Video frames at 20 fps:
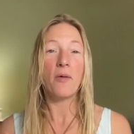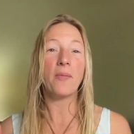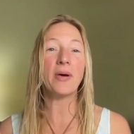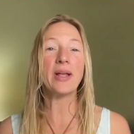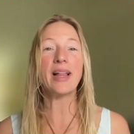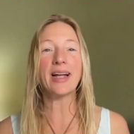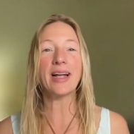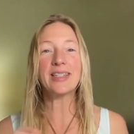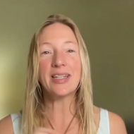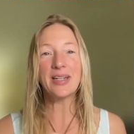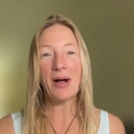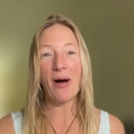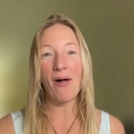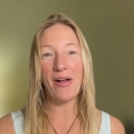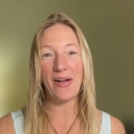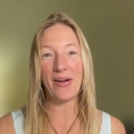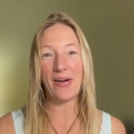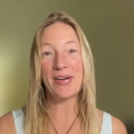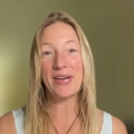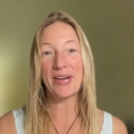We like to call
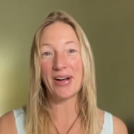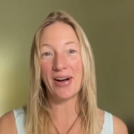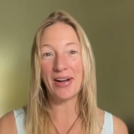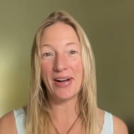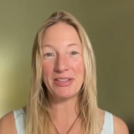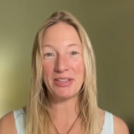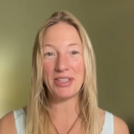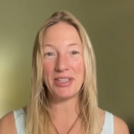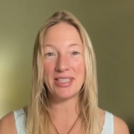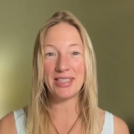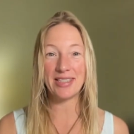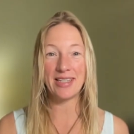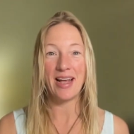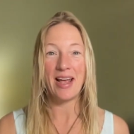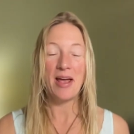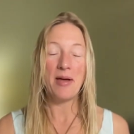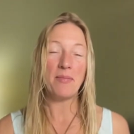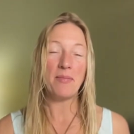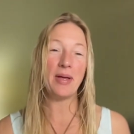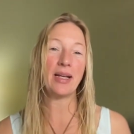it unconscious
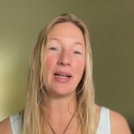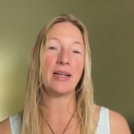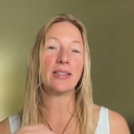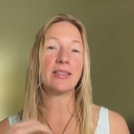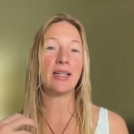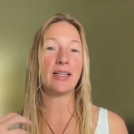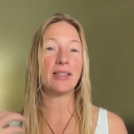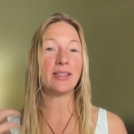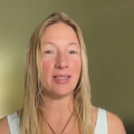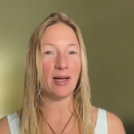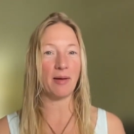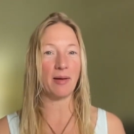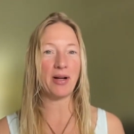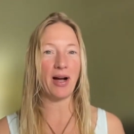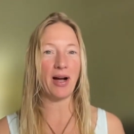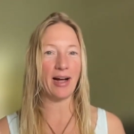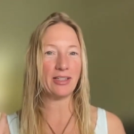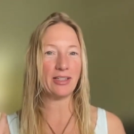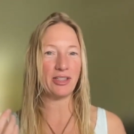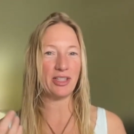because
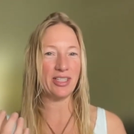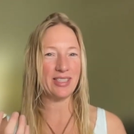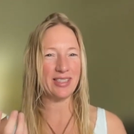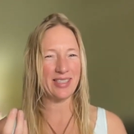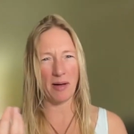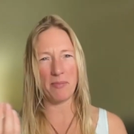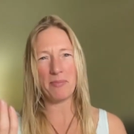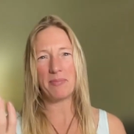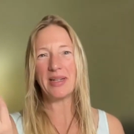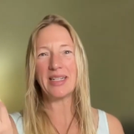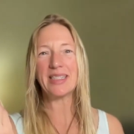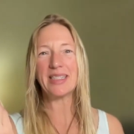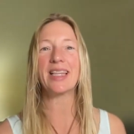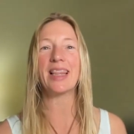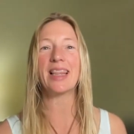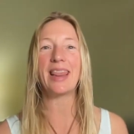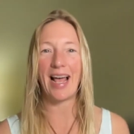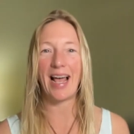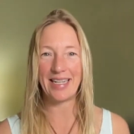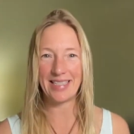subconscious, sub means
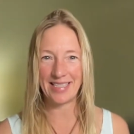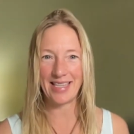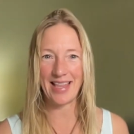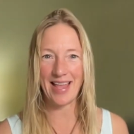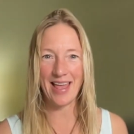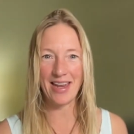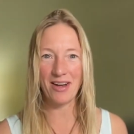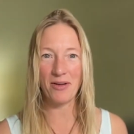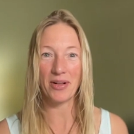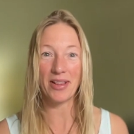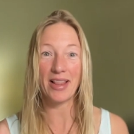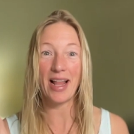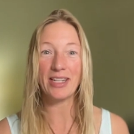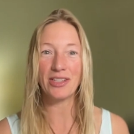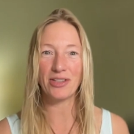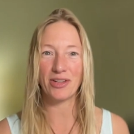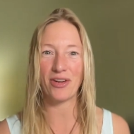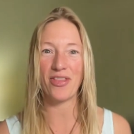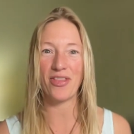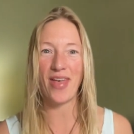less than or
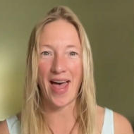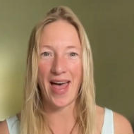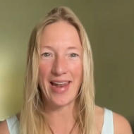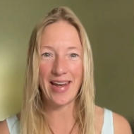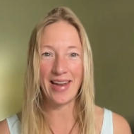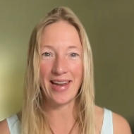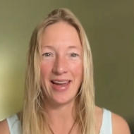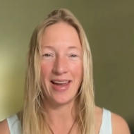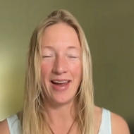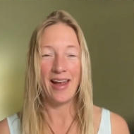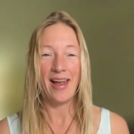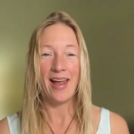lesser than.